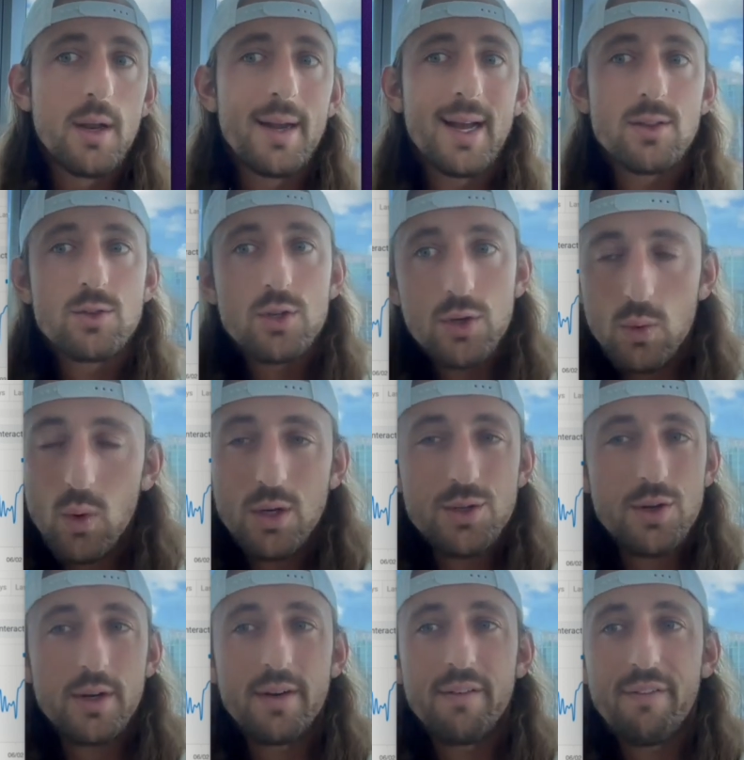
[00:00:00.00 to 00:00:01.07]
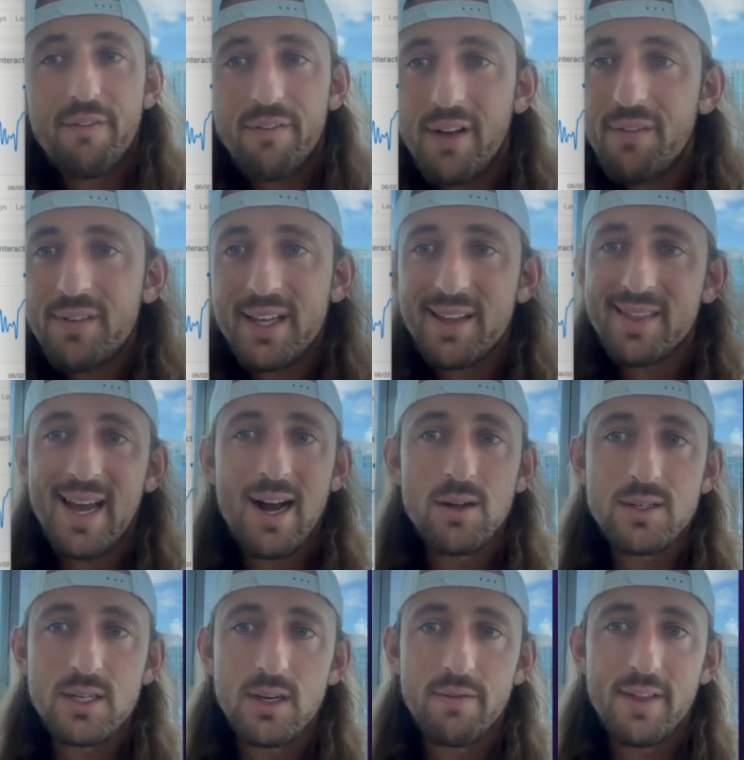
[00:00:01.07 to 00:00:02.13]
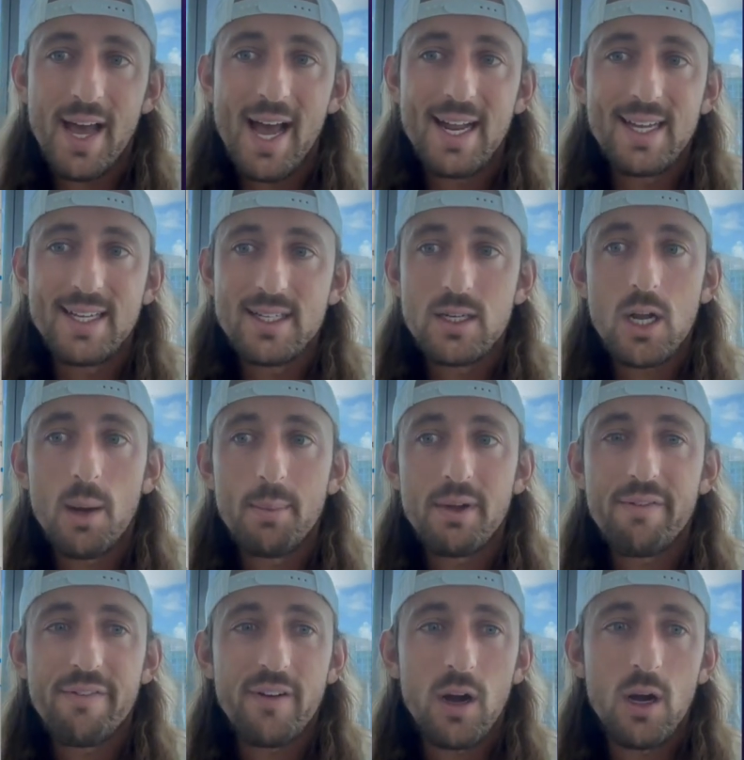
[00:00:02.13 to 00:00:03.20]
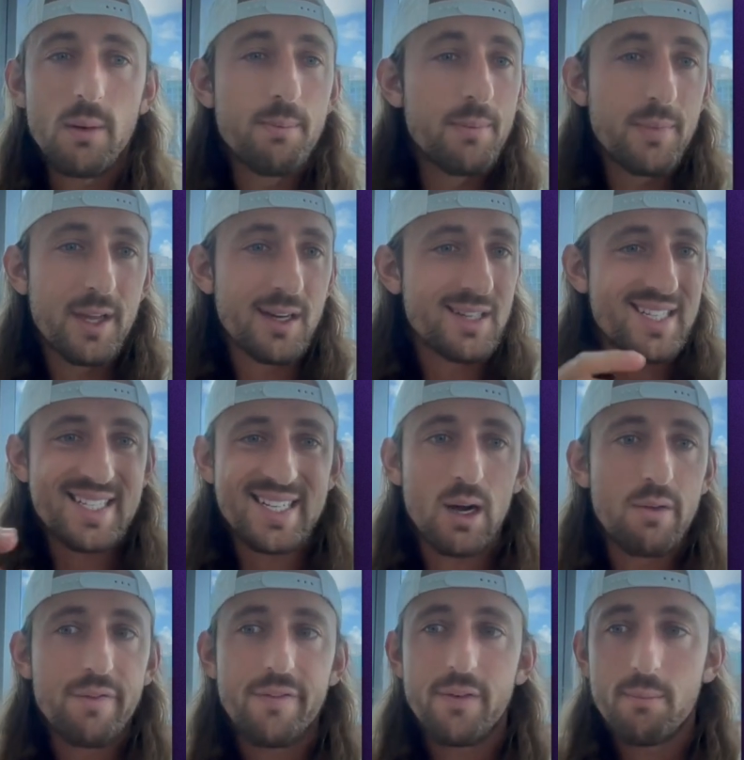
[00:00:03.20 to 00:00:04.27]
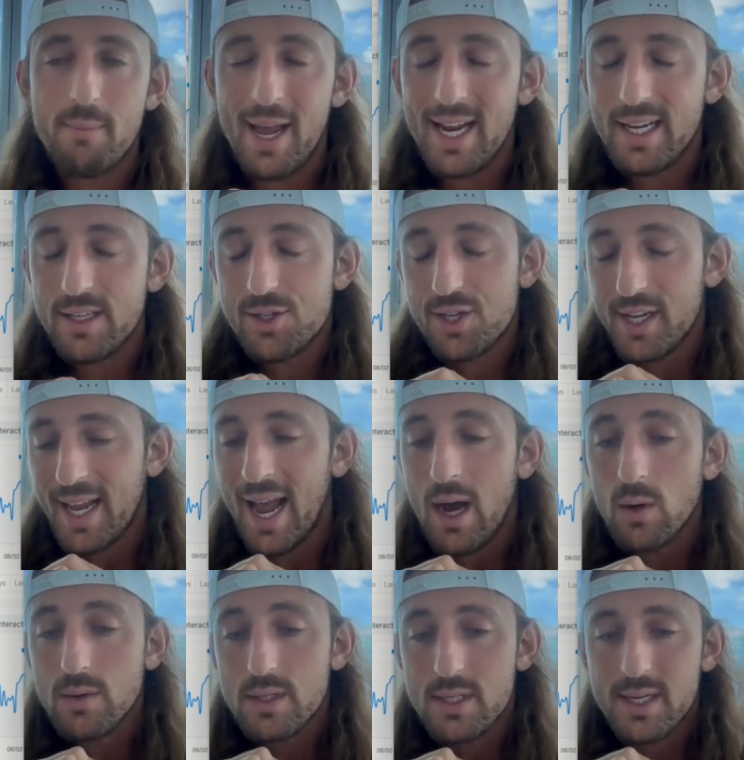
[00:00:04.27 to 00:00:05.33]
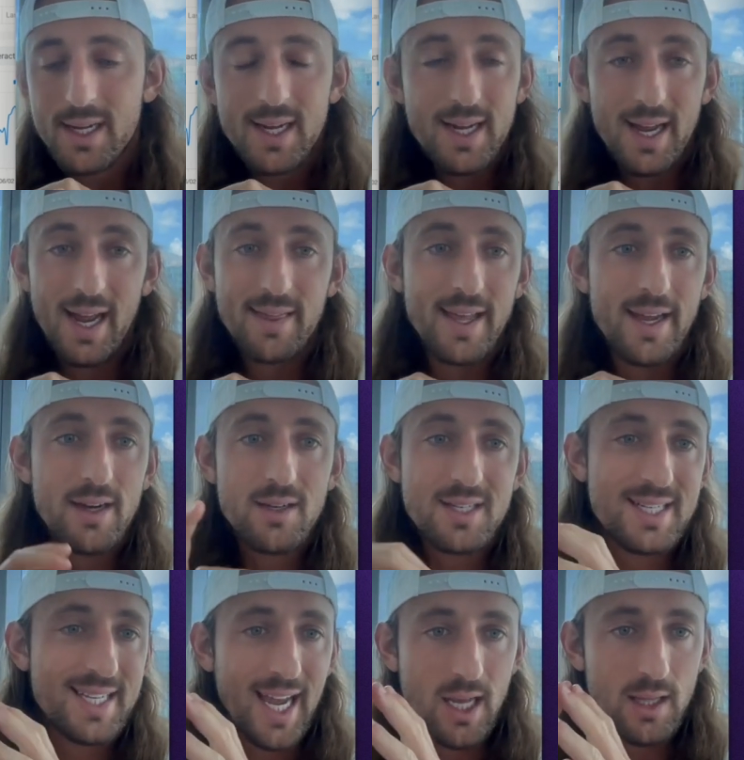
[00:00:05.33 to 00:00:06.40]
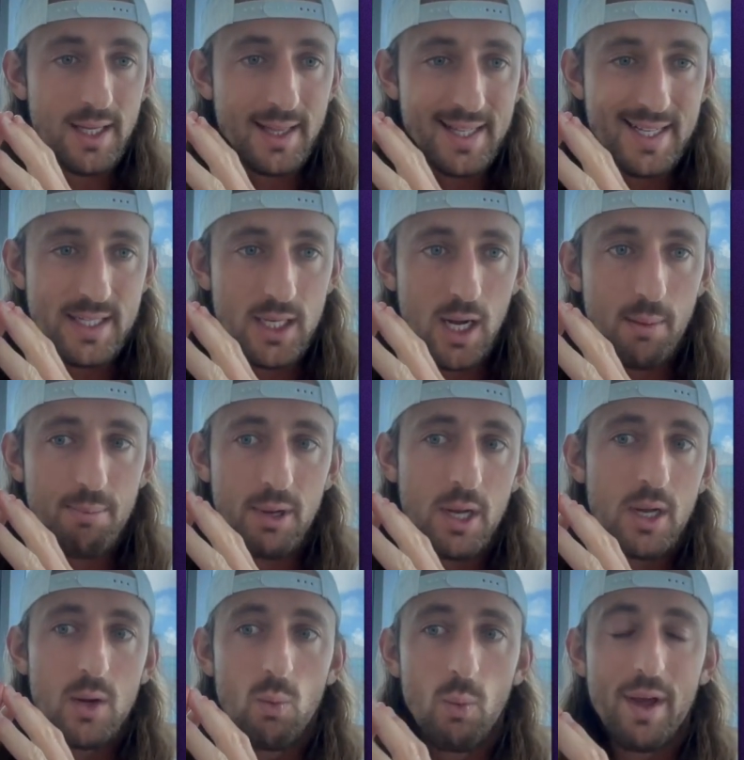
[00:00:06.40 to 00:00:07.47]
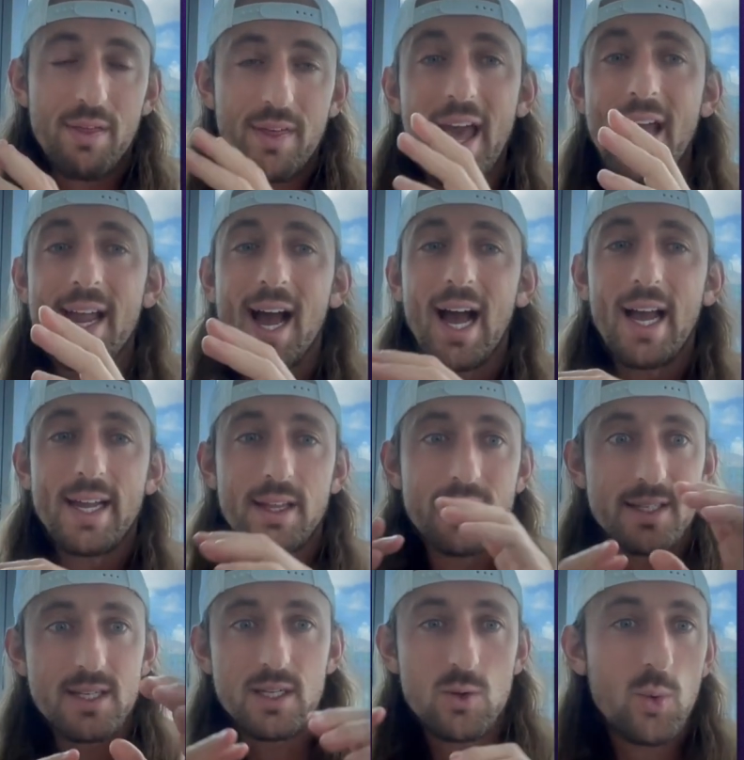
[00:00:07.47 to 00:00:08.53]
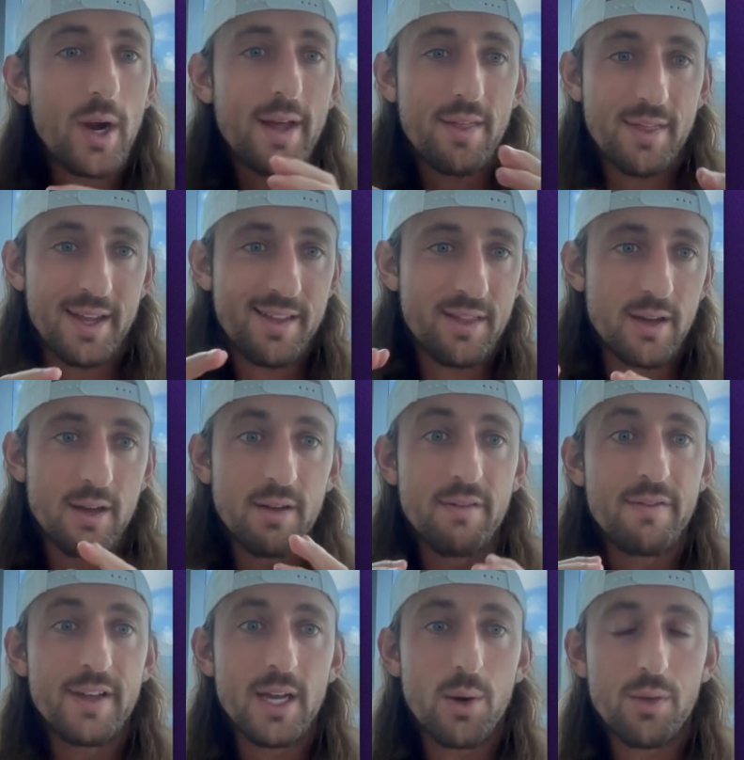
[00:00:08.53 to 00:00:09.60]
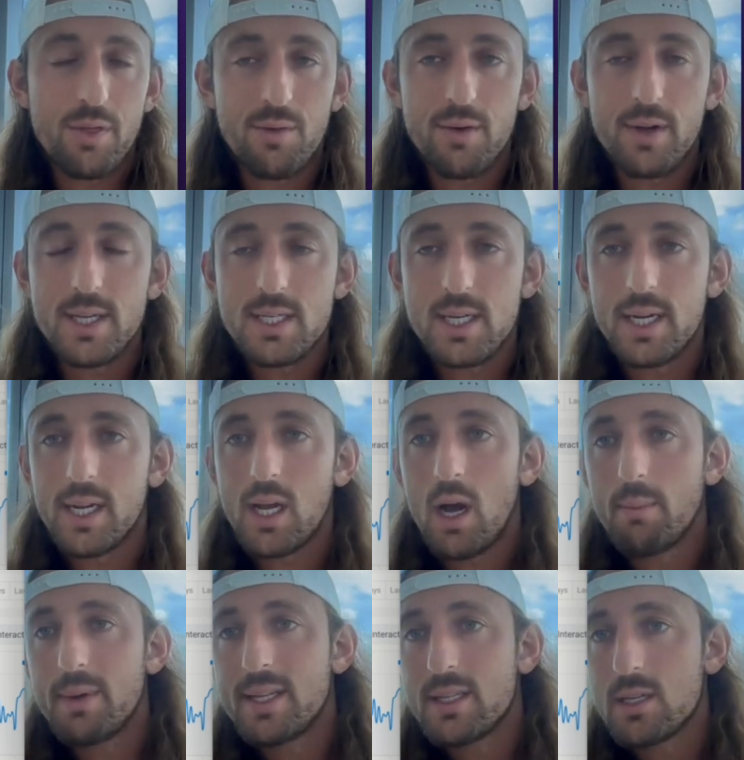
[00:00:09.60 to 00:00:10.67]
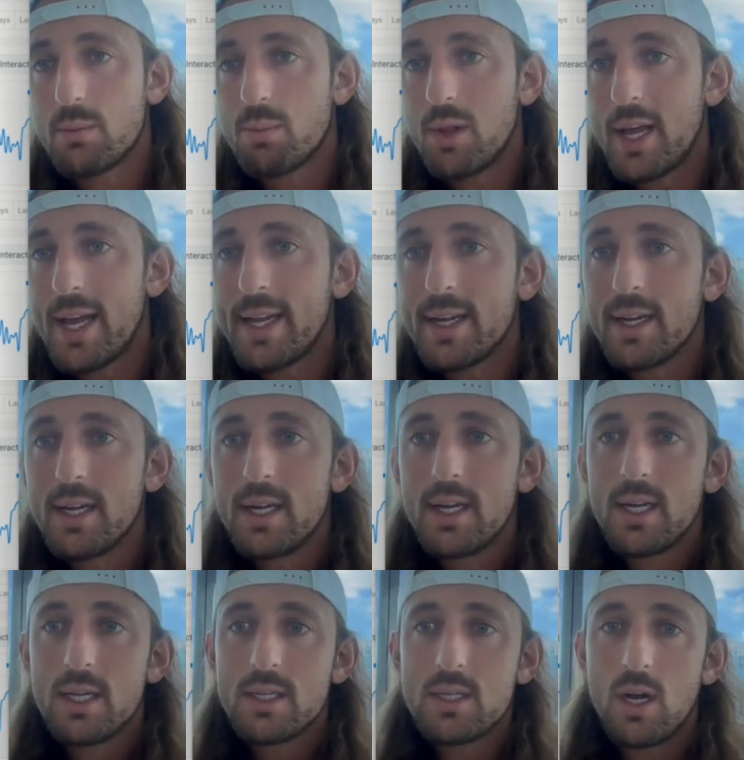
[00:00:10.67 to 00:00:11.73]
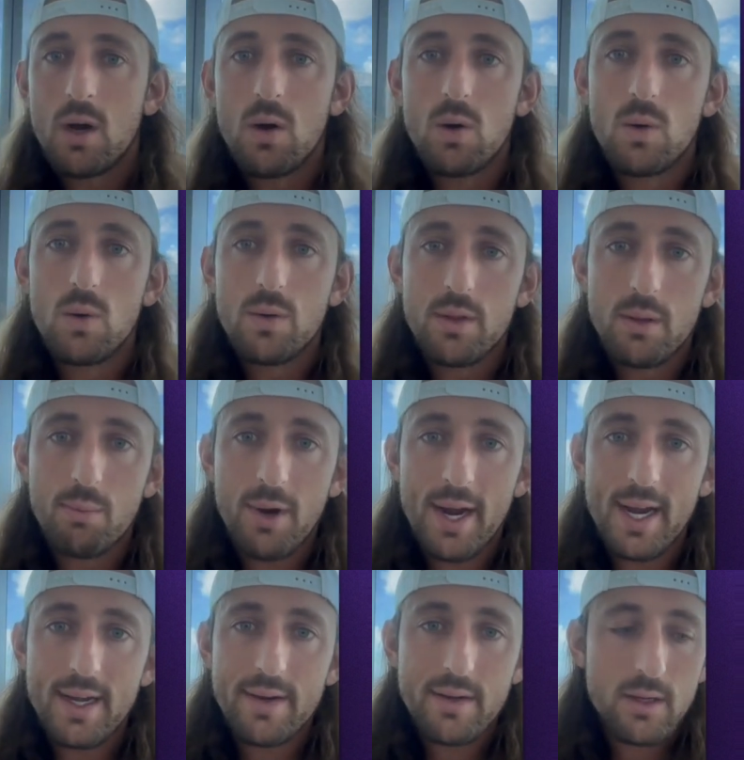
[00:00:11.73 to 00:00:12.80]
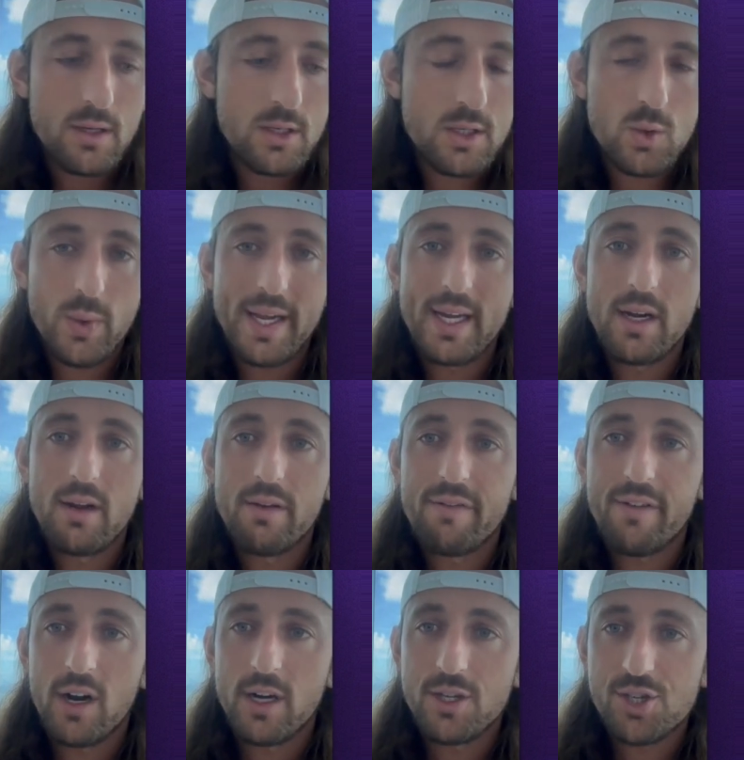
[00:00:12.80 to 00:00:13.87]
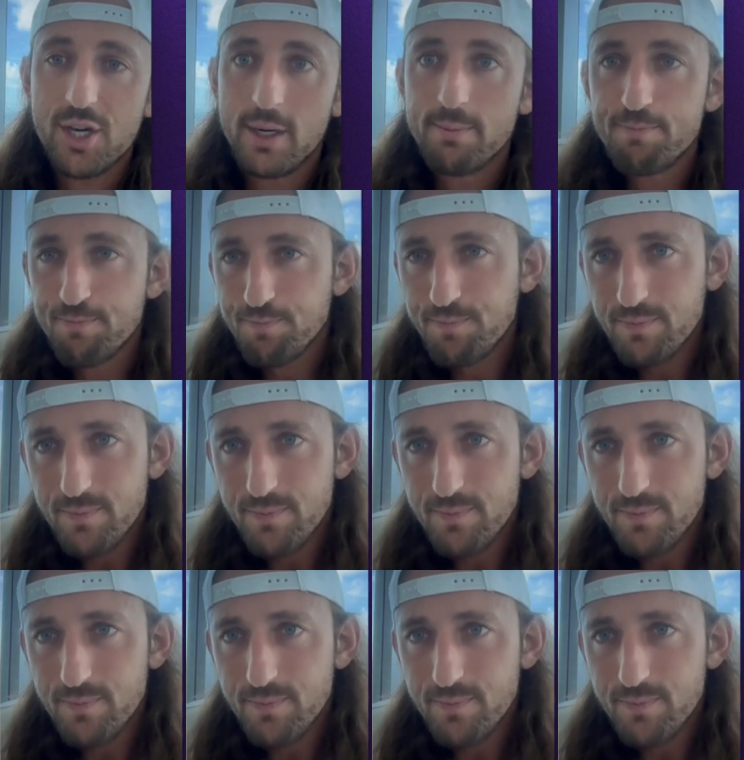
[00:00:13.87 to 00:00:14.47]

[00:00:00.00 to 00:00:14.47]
Now, 250,000 of that is coming from their self-managed accounts, and they are scaling these up with AI. And this is where I think the VO3 is going to come into play. So the brand Sweet Furniture,